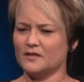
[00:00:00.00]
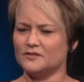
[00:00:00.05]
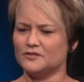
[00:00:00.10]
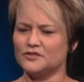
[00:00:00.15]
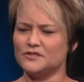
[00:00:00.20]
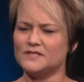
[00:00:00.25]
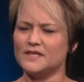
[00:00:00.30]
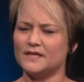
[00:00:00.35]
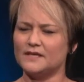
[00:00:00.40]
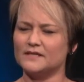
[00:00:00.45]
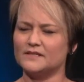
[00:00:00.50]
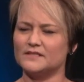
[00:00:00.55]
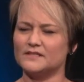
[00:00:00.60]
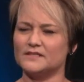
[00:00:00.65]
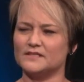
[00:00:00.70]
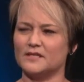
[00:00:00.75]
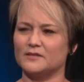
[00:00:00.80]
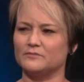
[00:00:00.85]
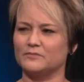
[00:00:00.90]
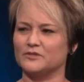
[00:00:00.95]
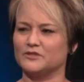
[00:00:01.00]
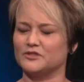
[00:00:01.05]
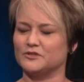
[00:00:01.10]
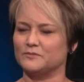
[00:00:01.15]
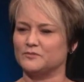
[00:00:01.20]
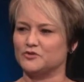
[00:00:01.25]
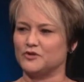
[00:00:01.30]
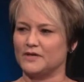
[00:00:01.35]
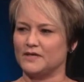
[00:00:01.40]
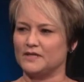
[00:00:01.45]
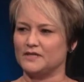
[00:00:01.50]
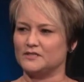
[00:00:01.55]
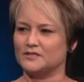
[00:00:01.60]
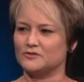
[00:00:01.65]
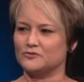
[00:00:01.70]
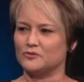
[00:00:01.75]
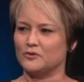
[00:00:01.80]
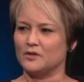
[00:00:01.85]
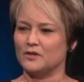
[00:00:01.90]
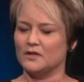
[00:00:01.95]
to take a discipleship training
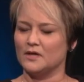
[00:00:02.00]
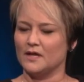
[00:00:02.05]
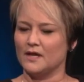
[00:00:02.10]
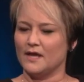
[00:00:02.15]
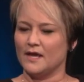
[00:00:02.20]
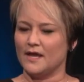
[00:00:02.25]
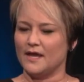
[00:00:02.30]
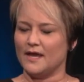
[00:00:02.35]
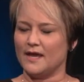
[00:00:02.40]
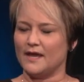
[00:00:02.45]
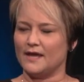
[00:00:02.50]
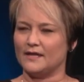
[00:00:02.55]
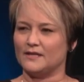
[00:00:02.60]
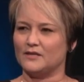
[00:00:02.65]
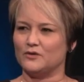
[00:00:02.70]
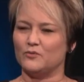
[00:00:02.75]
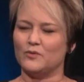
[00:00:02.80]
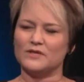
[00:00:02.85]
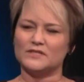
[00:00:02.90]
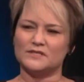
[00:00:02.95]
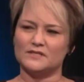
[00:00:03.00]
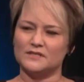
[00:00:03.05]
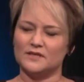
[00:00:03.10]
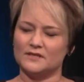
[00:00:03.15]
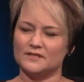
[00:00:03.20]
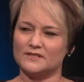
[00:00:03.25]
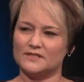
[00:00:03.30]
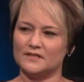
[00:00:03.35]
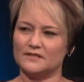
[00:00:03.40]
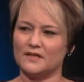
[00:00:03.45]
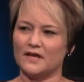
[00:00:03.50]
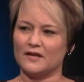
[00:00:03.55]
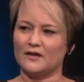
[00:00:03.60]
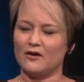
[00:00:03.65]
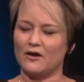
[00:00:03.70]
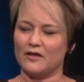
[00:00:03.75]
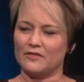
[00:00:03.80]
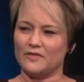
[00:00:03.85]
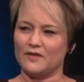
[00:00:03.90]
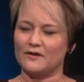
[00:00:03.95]
school. And it wasn't until I
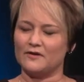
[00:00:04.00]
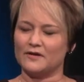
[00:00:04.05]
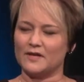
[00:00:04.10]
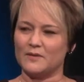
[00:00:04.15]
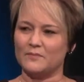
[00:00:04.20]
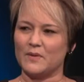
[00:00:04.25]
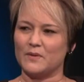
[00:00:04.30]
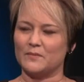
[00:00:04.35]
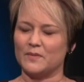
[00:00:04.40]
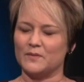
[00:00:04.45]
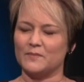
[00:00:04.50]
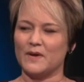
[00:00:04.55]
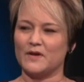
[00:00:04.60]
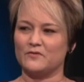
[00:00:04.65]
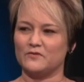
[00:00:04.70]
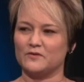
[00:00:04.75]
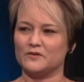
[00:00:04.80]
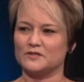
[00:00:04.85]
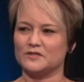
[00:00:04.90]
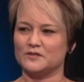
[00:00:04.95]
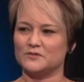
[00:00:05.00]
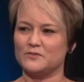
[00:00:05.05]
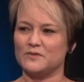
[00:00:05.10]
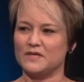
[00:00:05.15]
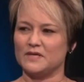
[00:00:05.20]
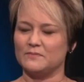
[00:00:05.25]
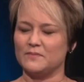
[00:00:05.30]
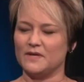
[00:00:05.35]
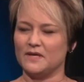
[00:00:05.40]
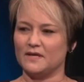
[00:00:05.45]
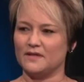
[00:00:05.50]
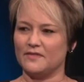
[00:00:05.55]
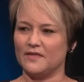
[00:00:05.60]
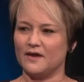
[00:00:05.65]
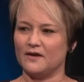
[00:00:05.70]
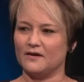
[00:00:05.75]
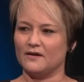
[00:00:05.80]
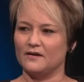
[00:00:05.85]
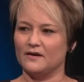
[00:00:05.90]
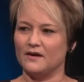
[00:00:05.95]
got there, and I remember my first week being
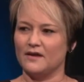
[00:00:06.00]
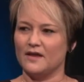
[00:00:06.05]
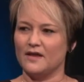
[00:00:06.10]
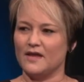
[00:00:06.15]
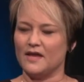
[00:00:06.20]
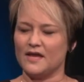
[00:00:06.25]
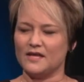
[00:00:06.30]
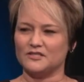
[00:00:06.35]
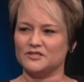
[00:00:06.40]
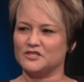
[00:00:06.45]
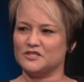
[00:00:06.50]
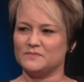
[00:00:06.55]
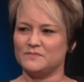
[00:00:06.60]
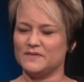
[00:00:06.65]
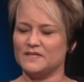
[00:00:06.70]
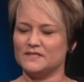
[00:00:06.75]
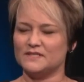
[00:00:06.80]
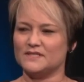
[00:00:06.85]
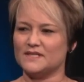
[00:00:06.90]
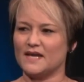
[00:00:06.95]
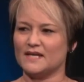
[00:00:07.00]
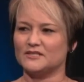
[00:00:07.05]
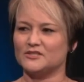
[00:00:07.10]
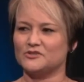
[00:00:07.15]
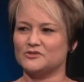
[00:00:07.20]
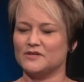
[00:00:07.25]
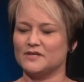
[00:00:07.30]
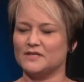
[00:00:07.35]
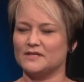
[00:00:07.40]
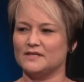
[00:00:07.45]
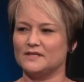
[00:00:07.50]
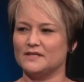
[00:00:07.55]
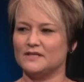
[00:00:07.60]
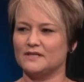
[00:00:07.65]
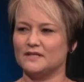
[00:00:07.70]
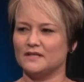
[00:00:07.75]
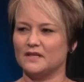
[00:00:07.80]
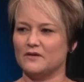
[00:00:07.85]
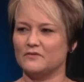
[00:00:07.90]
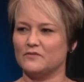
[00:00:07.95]
there, mm-hmm. and just being saturated in
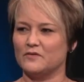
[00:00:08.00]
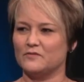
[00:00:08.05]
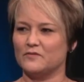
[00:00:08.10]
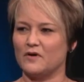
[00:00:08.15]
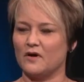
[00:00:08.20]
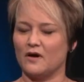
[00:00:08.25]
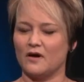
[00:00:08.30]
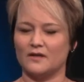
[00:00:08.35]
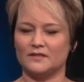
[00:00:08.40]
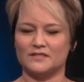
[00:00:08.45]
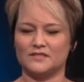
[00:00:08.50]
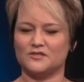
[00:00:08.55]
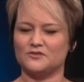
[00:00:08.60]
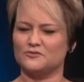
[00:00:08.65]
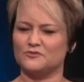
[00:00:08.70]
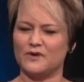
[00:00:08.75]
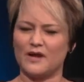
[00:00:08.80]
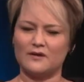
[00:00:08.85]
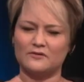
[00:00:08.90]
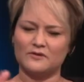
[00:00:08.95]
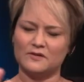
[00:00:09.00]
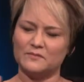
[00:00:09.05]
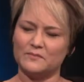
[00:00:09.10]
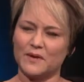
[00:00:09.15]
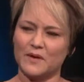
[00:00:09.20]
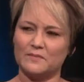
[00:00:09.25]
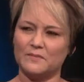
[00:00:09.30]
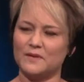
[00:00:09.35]
the love of God, surrounded by